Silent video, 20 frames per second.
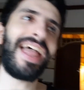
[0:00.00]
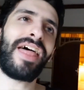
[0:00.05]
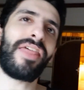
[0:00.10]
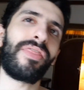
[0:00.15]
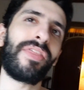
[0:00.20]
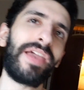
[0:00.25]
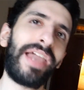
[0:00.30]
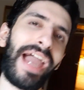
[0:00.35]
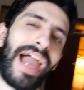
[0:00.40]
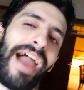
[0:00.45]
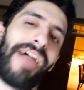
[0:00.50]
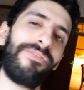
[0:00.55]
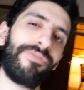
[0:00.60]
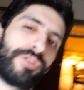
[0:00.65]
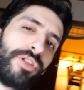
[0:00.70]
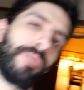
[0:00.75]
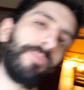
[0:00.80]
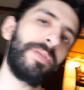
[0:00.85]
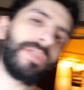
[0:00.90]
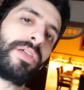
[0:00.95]
They have
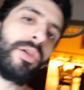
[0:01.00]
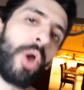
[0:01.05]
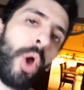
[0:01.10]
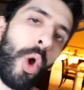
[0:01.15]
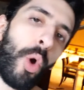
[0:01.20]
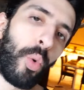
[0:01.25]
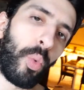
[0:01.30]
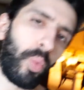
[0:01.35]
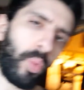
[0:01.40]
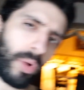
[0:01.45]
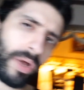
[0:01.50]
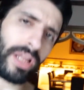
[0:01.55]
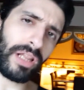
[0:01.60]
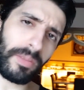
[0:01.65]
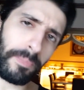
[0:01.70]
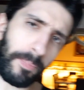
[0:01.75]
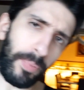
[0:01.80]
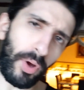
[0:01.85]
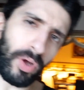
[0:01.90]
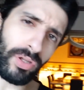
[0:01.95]
to be
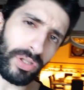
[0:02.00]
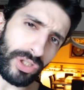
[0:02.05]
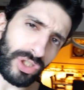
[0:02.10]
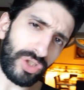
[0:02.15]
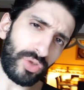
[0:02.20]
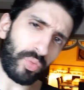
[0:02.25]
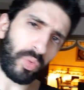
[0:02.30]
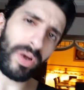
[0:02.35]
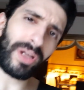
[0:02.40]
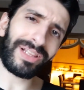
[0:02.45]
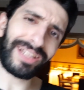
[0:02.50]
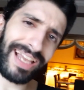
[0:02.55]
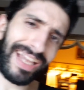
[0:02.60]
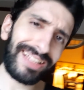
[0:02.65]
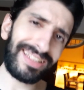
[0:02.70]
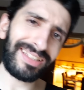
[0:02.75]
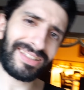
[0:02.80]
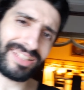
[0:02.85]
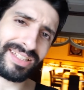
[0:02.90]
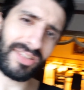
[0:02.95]
well-polished,
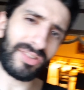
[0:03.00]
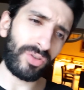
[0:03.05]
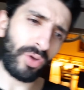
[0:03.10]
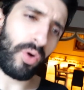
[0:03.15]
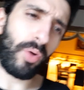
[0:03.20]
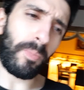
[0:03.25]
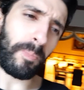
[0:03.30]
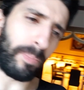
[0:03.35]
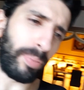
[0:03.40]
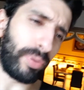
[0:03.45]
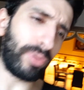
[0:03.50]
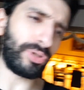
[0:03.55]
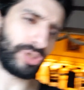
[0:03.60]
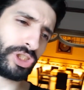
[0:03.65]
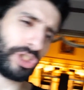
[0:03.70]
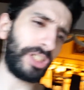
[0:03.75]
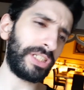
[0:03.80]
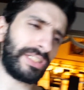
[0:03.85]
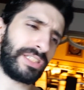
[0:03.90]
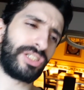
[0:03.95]
well-edited, no
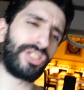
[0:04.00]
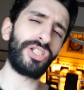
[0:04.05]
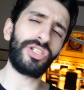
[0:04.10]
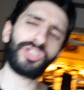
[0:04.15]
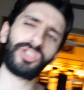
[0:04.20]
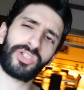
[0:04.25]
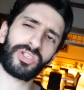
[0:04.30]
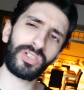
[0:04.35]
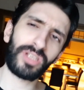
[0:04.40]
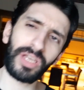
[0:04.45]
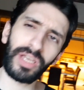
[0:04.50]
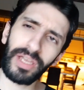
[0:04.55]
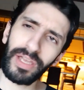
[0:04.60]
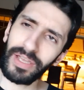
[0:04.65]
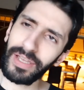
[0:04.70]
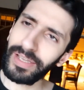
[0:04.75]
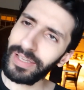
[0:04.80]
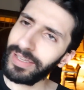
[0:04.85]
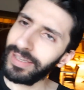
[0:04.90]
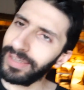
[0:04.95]
bullshit, just,
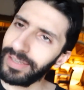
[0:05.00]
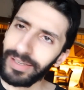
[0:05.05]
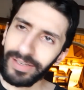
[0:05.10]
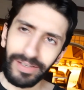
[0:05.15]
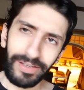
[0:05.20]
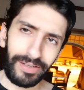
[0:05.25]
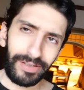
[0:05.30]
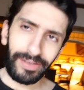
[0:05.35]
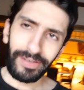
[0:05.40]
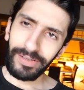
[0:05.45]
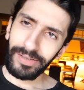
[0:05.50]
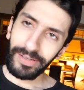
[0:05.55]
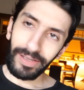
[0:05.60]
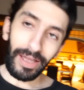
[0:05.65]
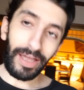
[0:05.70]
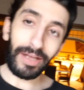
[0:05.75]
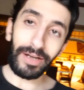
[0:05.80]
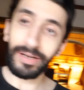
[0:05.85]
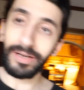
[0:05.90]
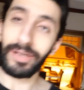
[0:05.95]

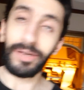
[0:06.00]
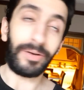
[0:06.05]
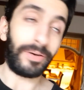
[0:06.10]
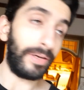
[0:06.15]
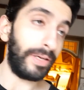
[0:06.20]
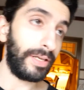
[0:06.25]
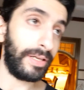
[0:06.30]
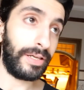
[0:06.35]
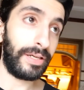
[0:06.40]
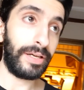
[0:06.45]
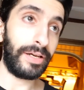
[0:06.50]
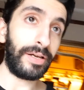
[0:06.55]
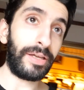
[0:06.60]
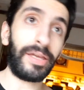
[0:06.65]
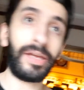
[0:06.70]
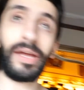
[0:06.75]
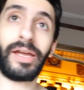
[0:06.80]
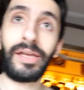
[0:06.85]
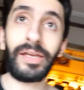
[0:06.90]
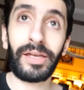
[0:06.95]
I don't know,
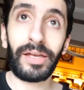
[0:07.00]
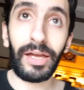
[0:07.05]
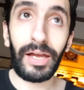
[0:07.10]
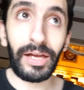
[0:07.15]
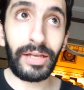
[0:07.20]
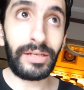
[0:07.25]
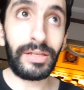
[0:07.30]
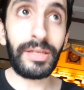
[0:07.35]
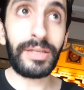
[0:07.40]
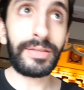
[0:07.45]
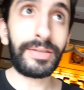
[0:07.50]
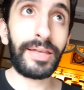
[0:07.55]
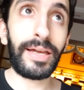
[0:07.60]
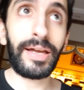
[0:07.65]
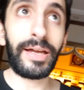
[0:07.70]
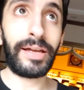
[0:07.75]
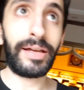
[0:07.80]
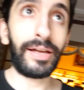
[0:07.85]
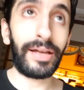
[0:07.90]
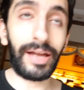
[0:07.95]
okay? I need
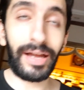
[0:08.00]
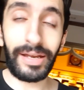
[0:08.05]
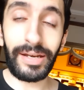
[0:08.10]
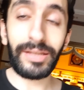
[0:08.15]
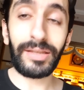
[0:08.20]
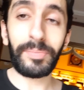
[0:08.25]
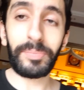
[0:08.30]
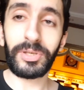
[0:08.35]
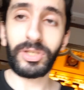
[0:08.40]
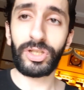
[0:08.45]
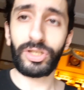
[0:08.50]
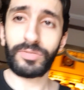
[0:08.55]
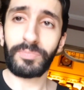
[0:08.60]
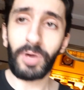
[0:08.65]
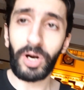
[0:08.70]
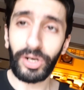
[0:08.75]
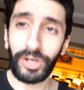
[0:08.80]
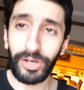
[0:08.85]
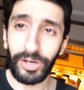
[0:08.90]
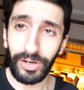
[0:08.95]
to, I need to be
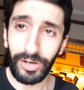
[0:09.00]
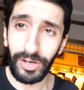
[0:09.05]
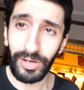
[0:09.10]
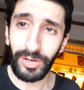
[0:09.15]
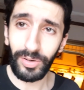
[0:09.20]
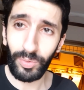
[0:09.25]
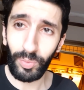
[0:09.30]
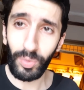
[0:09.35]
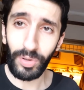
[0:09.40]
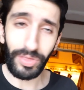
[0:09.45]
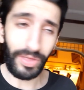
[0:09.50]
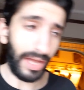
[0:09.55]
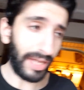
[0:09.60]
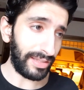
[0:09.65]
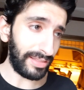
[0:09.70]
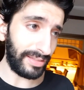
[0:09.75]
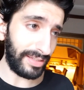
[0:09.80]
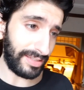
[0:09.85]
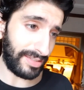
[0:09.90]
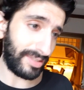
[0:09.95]
smarter with at
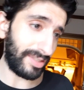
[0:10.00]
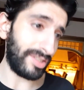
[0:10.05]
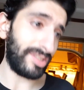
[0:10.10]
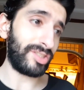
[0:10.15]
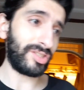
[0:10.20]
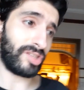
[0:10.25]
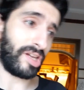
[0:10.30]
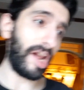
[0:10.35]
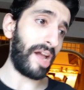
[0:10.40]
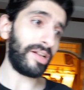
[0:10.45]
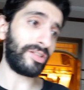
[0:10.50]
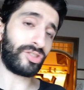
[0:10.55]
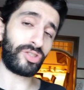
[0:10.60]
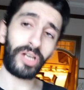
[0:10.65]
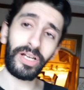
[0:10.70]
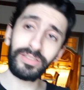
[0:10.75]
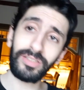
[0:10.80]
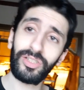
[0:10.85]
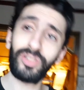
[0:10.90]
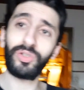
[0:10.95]
least this year. I
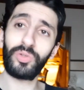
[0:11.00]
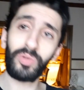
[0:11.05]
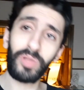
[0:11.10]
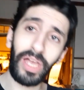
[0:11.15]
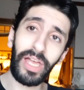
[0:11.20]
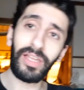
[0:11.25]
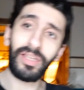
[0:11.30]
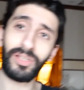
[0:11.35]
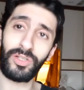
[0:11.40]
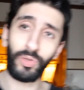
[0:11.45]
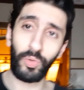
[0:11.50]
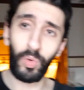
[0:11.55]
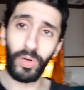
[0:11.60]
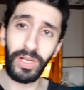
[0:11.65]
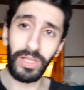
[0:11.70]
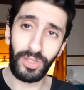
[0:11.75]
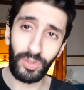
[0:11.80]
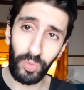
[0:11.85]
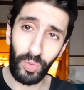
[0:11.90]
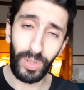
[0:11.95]
tried to do that in twenty
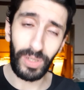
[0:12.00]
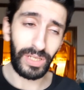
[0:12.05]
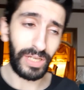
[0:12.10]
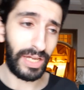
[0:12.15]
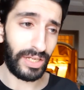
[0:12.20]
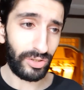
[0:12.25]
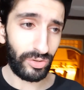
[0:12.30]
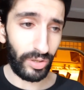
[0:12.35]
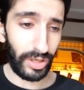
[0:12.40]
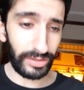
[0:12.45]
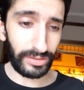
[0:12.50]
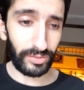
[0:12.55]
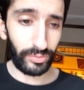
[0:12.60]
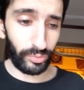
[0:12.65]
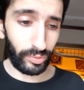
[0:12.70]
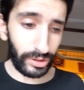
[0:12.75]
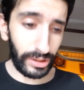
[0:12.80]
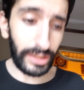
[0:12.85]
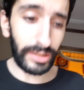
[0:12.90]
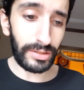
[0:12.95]
twenty. I tried to
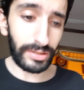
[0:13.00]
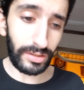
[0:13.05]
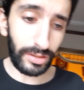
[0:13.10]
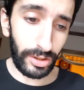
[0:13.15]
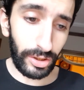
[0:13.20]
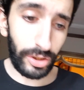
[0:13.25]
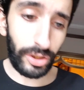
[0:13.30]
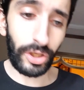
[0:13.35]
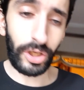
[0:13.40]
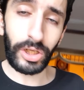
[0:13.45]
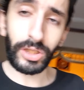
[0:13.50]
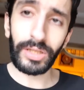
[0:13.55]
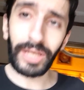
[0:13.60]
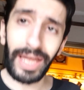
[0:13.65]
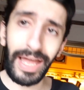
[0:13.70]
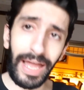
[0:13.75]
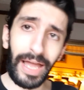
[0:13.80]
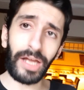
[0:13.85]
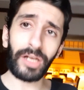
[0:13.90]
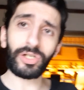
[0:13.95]
release good,
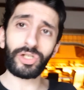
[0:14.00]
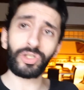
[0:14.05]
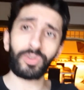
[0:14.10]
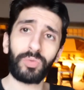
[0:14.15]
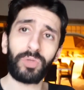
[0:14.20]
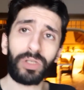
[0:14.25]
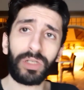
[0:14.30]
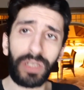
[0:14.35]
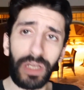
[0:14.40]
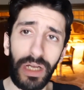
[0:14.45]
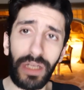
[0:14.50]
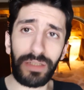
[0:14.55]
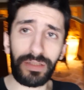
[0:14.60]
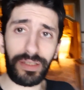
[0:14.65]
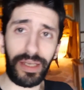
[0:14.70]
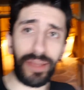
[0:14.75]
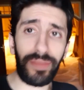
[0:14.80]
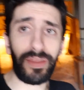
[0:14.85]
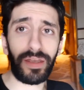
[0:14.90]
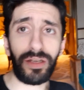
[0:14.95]
actual
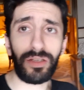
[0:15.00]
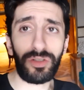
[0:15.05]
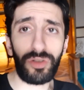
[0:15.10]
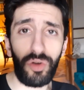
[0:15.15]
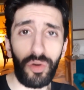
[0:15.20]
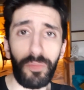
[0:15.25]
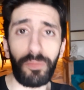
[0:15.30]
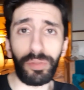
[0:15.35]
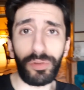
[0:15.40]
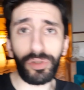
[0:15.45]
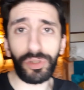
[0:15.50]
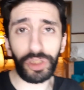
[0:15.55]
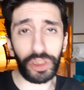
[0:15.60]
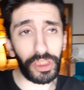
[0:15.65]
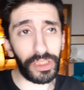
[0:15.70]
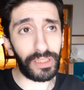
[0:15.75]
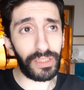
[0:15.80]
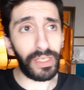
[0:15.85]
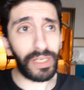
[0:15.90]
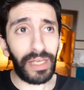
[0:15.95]
content that is no
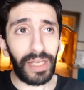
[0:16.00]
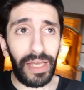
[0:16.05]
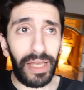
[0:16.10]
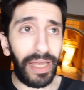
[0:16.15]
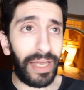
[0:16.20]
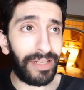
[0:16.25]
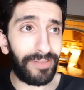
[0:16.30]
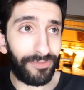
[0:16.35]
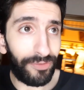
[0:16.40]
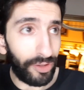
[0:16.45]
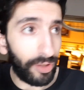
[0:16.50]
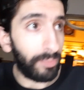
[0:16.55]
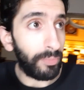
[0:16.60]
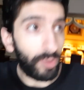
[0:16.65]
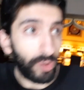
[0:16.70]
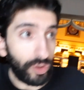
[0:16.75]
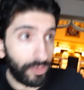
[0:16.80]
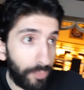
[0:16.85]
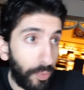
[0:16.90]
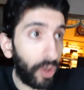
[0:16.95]
bullshit. And for the
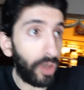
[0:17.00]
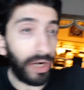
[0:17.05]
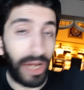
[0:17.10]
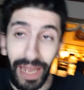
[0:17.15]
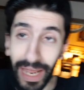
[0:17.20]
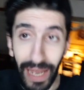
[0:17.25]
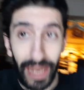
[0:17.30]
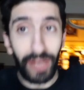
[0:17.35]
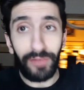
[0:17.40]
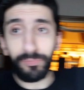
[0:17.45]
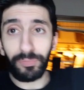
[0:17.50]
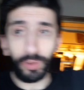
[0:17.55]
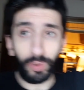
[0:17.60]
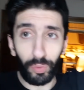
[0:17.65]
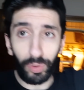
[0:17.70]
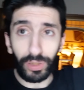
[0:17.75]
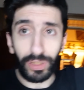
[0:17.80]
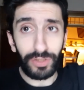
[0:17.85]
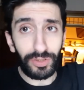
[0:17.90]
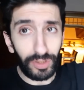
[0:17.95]
most part, I have been
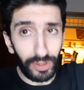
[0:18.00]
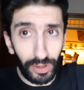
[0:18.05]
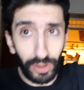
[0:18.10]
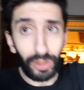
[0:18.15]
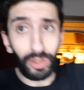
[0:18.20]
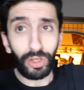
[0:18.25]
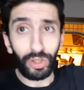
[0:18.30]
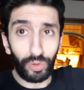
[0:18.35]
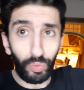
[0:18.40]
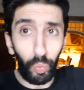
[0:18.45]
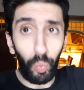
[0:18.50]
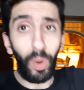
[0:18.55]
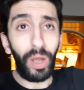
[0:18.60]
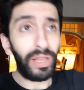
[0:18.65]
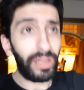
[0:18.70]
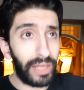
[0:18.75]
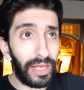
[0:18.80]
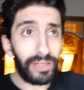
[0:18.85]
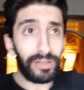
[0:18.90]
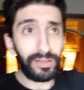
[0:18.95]
releasing good,
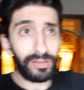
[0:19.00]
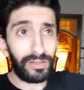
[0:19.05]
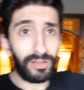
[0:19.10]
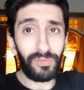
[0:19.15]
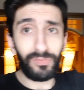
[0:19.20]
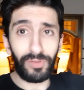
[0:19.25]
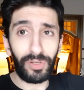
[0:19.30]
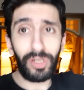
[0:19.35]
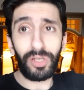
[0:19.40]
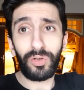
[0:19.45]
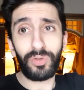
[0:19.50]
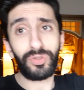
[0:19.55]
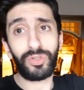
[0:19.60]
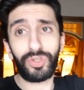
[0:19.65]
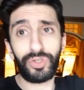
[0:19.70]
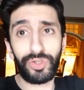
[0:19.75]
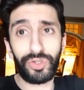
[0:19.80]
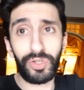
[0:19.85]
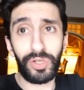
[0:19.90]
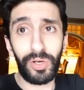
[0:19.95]
well-edited videos
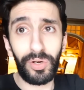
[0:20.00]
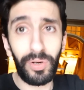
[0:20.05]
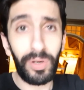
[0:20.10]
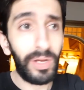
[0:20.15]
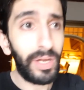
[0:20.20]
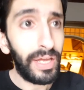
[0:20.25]
this year.